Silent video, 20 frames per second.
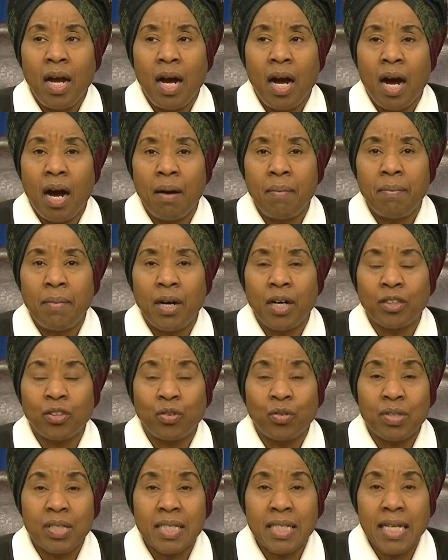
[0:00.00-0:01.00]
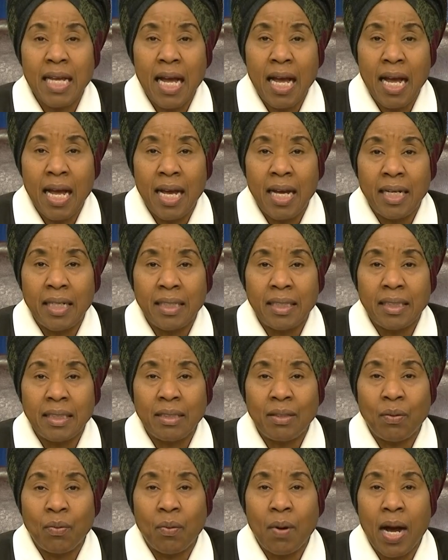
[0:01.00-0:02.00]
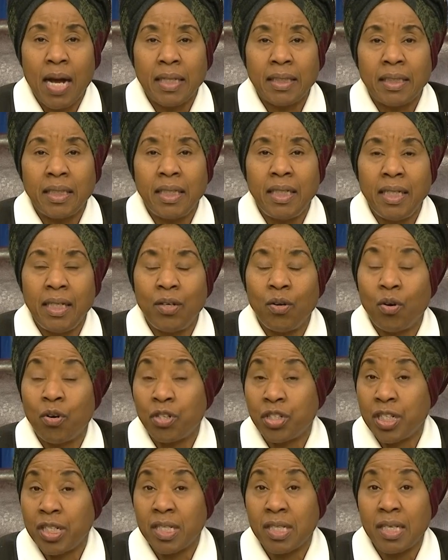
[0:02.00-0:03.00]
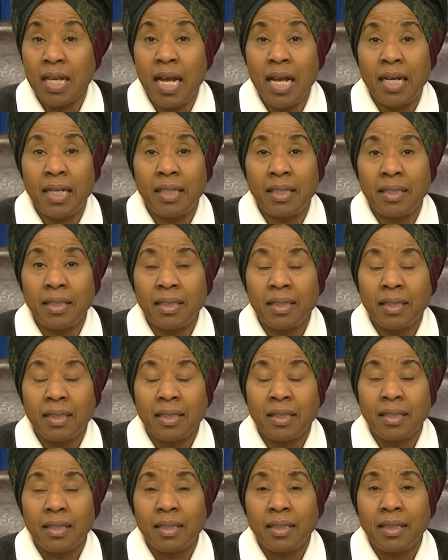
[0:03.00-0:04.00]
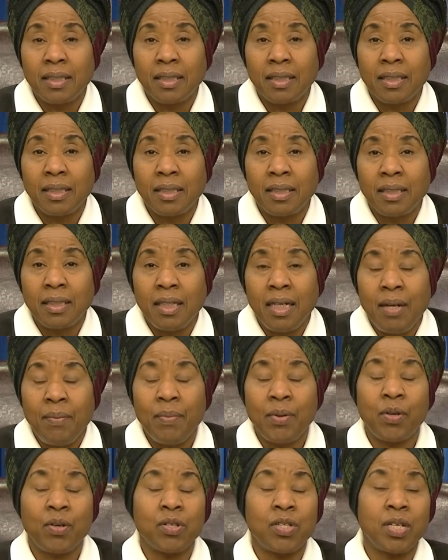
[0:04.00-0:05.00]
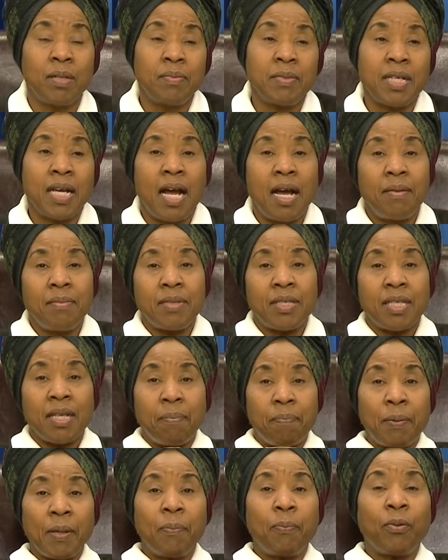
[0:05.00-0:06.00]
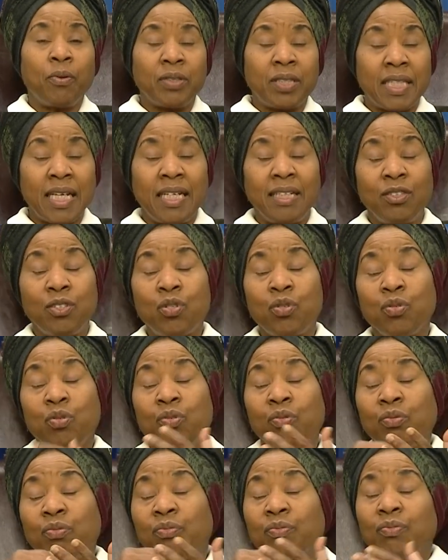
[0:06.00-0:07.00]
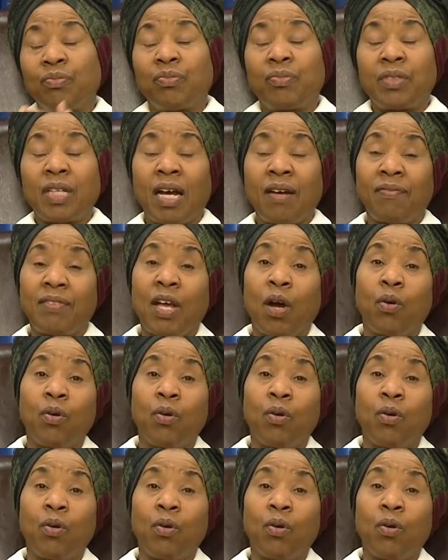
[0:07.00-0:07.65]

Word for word: Um, understand what he or she's saying. Because sometimes people tend to have their